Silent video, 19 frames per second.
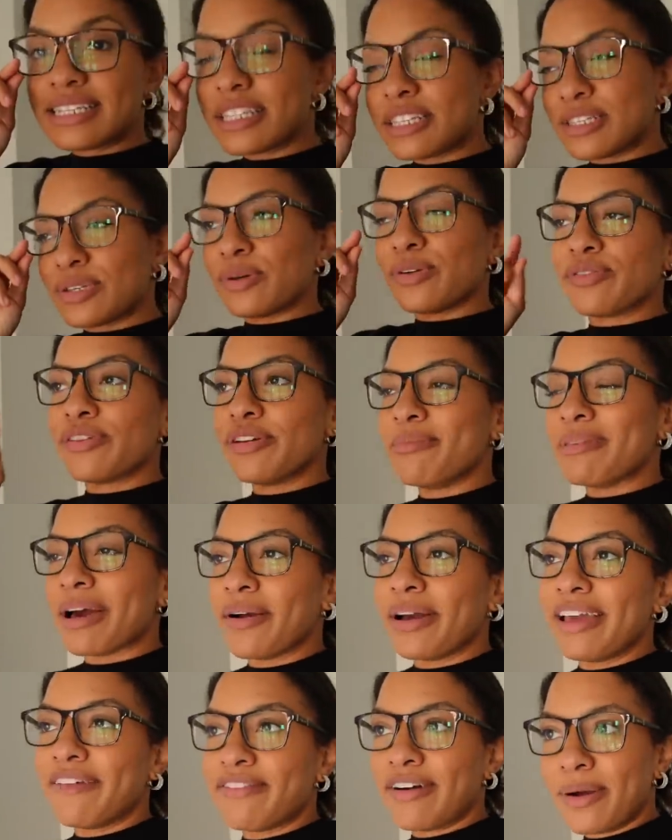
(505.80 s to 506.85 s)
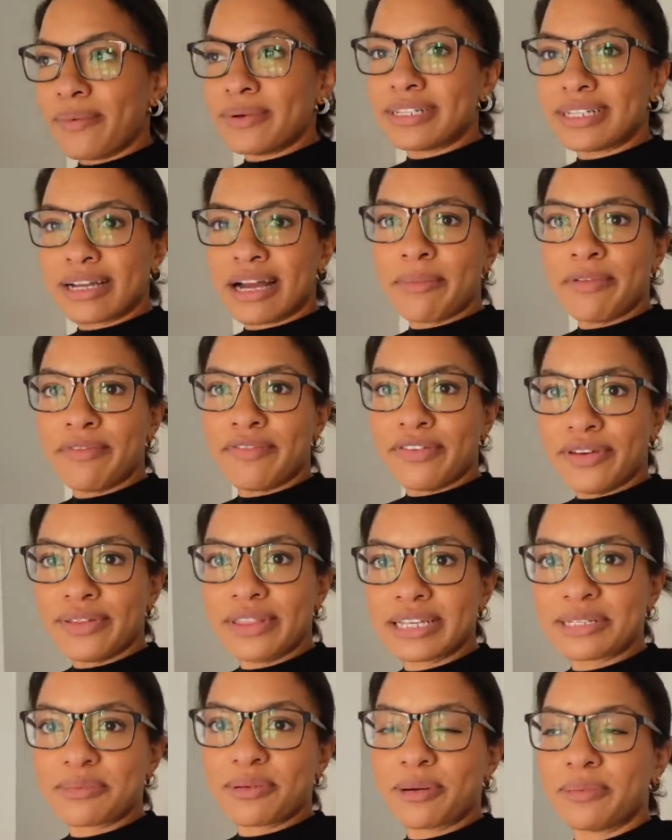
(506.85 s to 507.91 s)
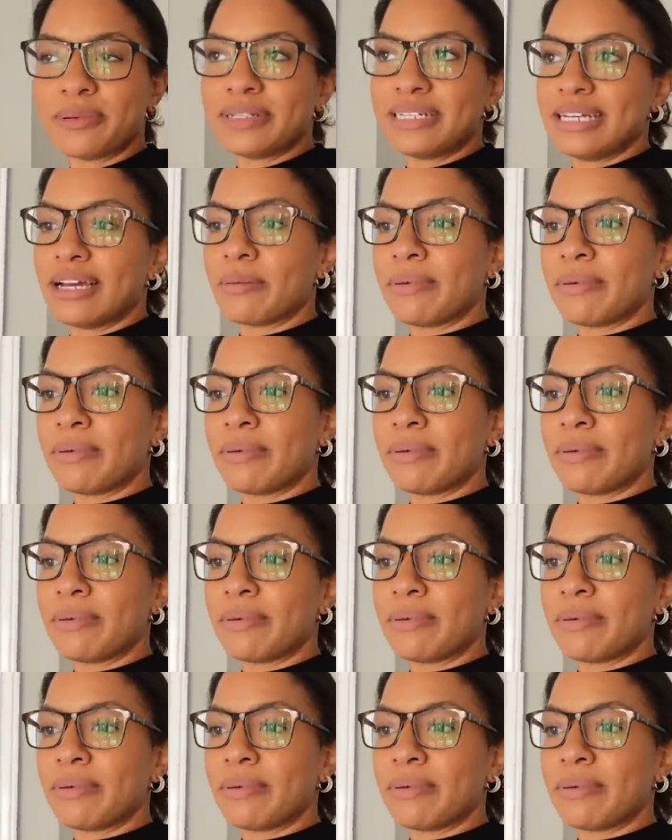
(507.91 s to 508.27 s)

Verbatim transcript: is the sort of room that if I were to come and view this property,